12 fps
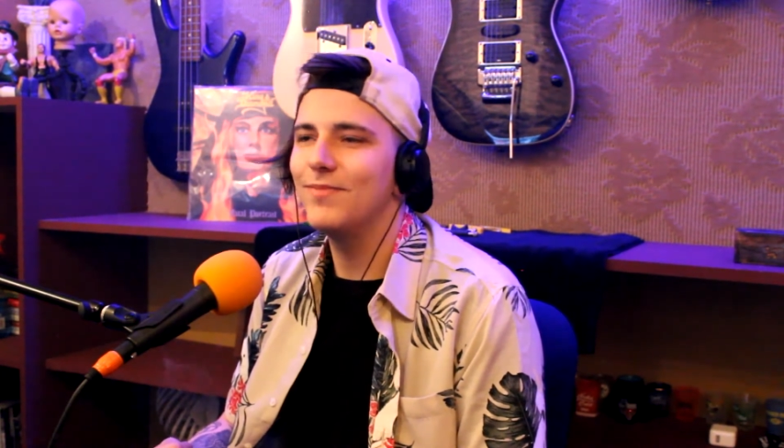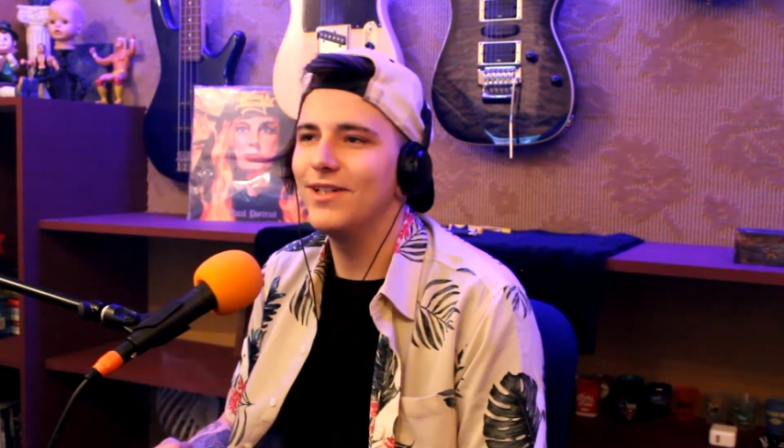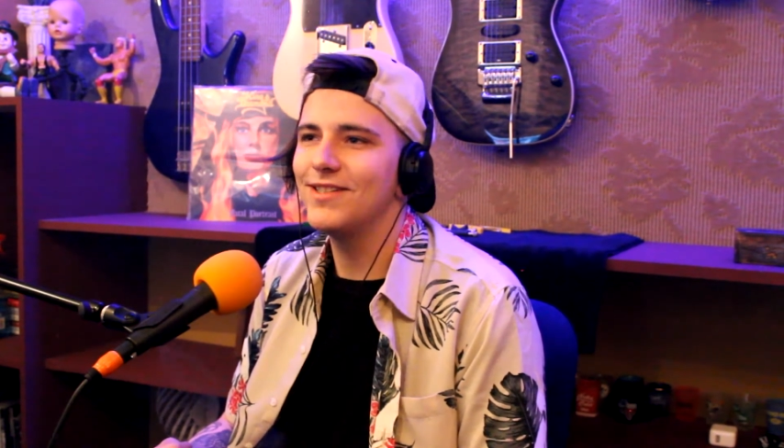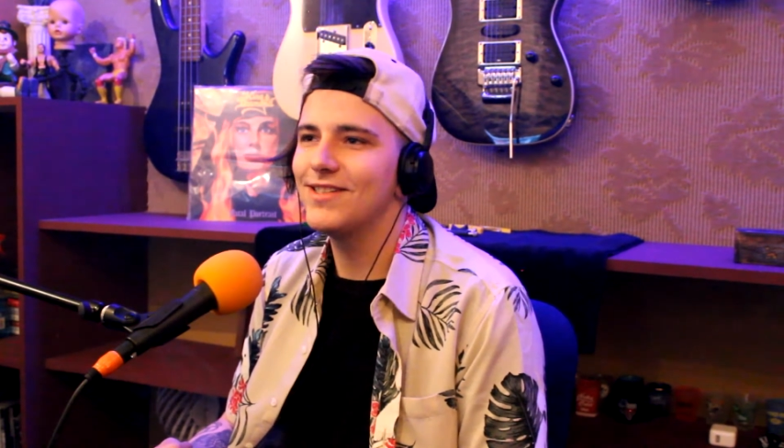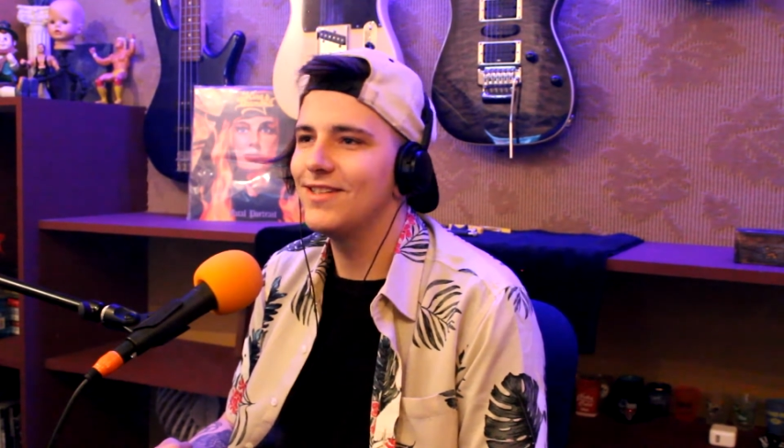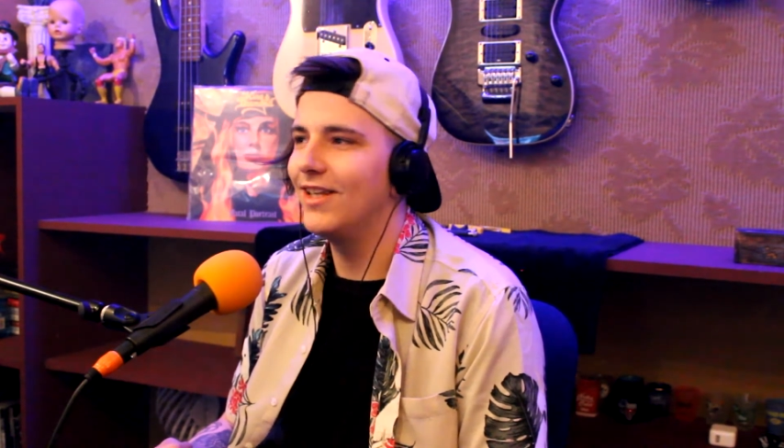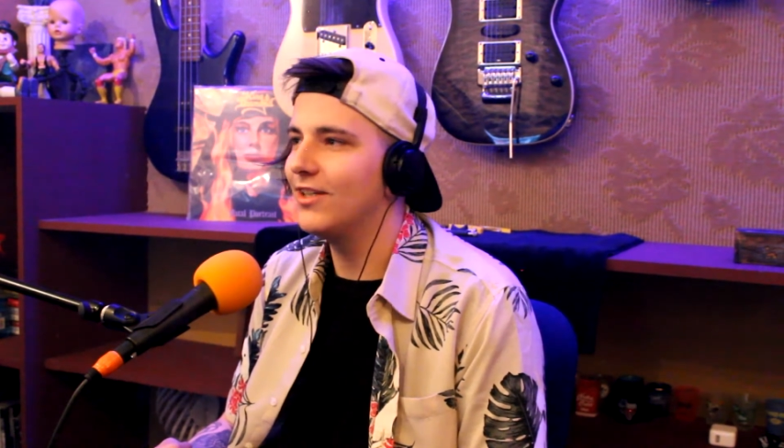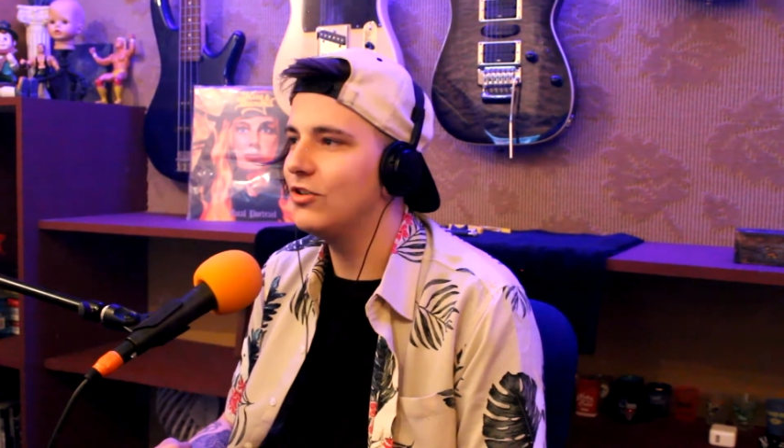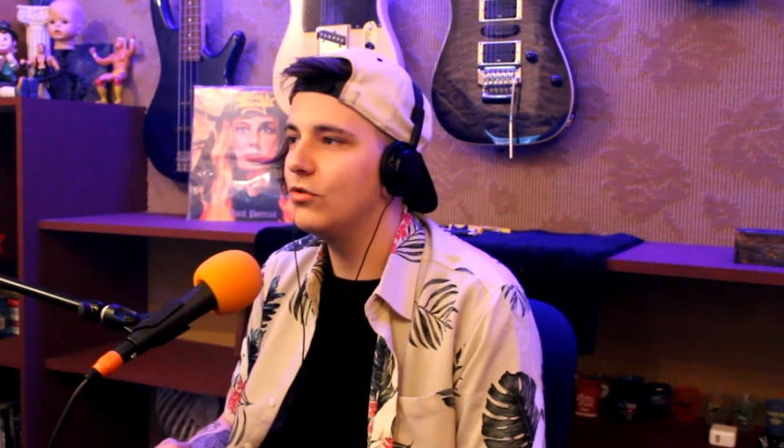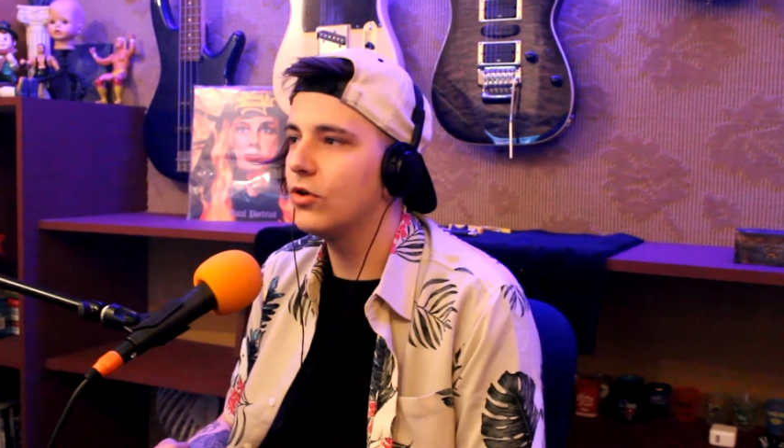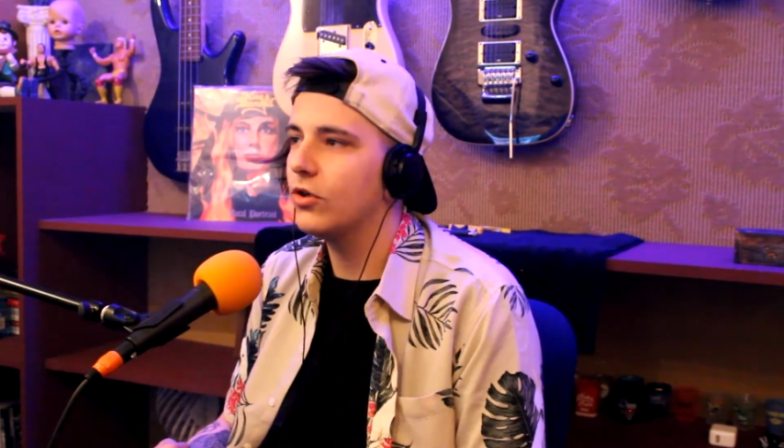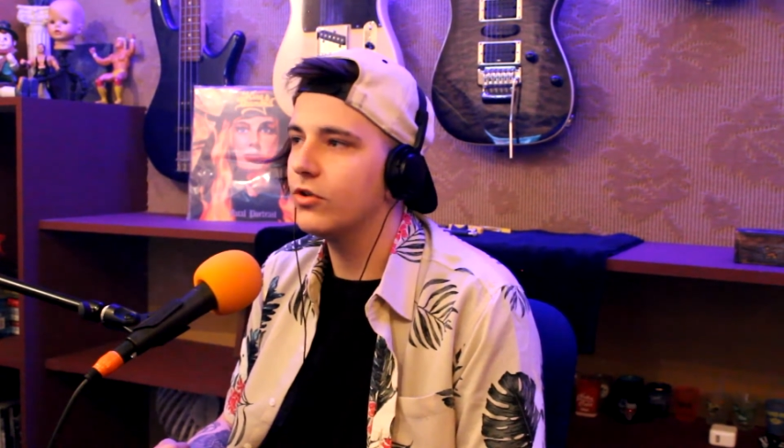but like
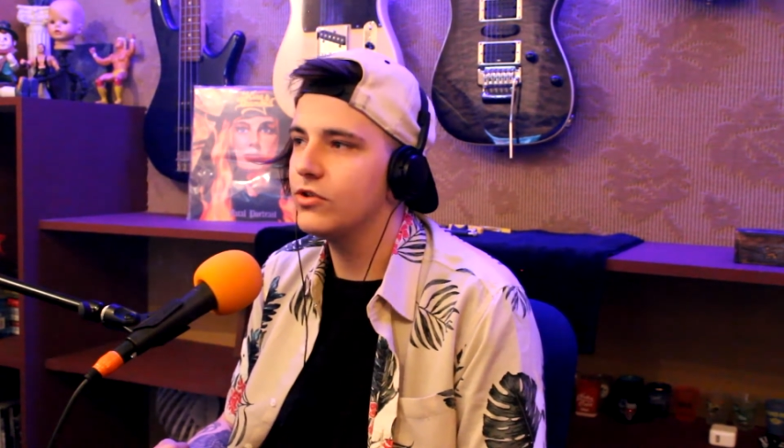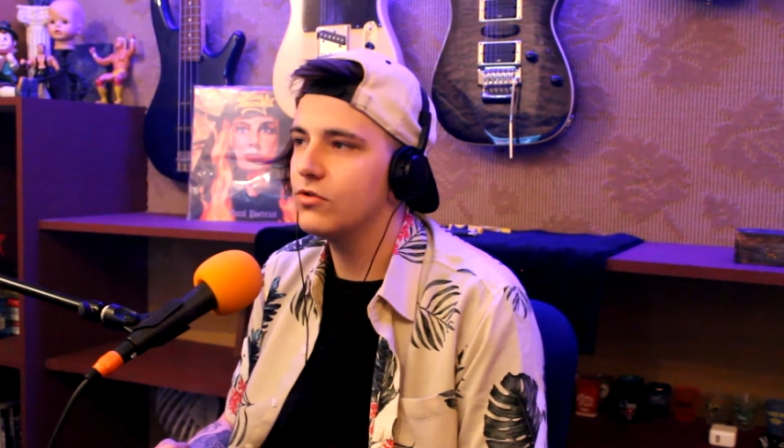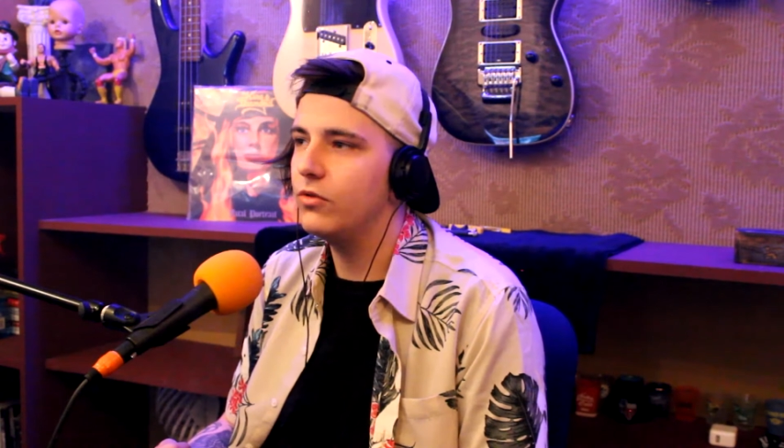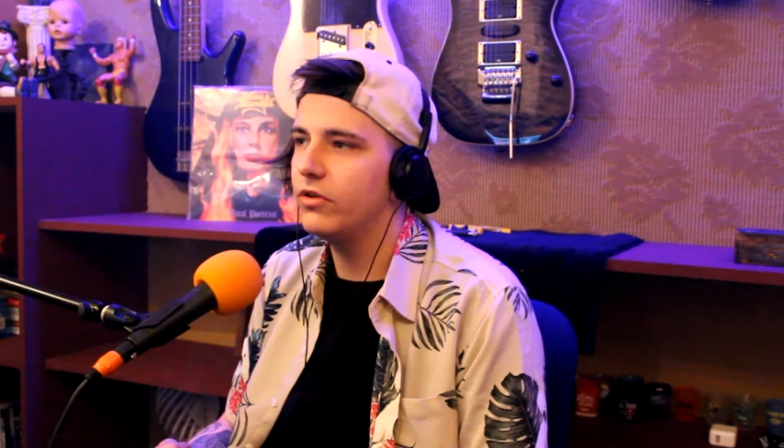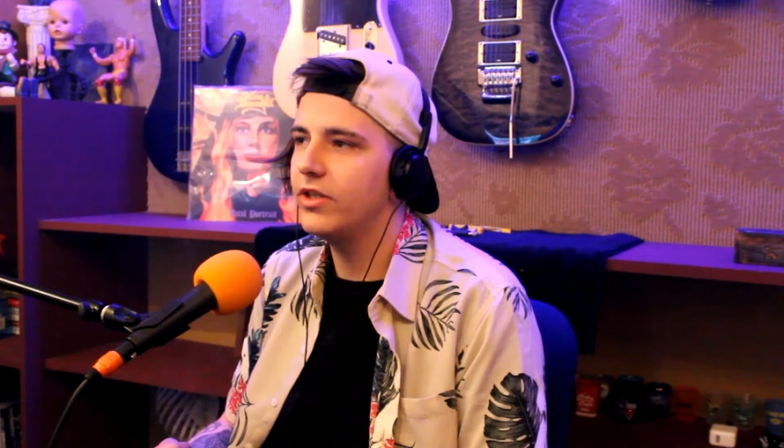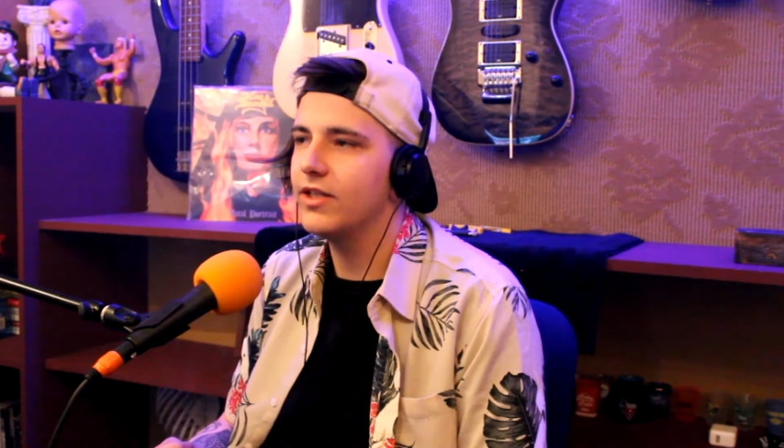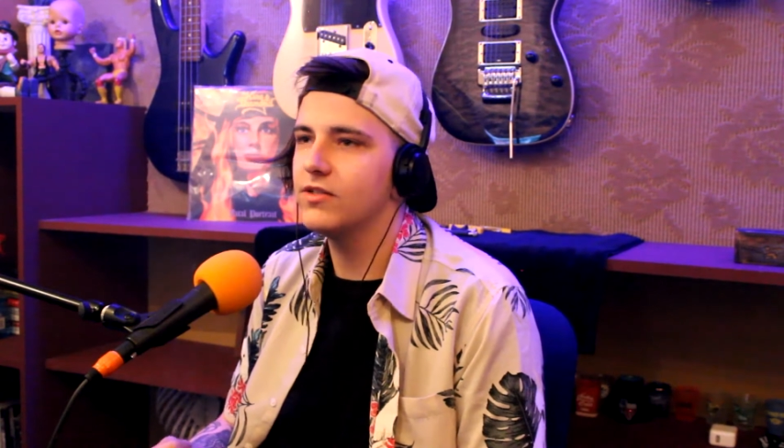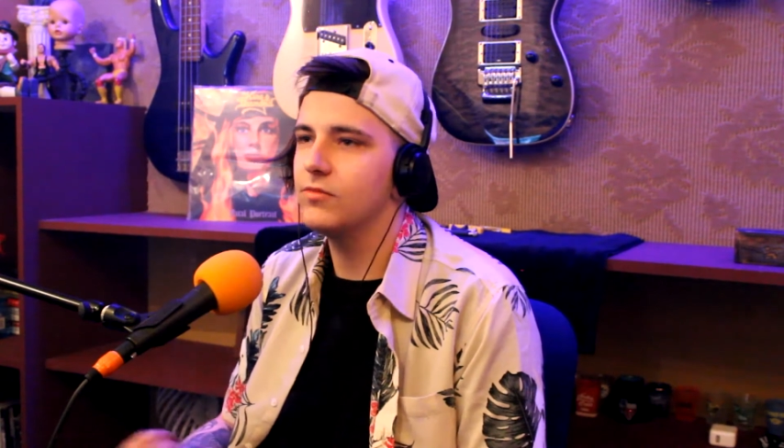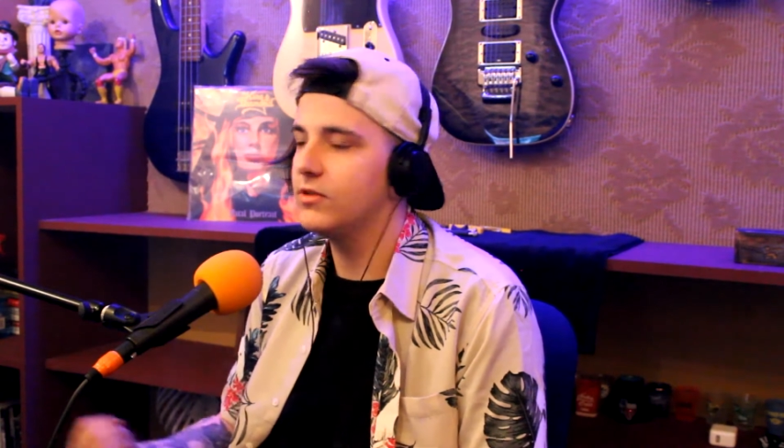doing all these cool things.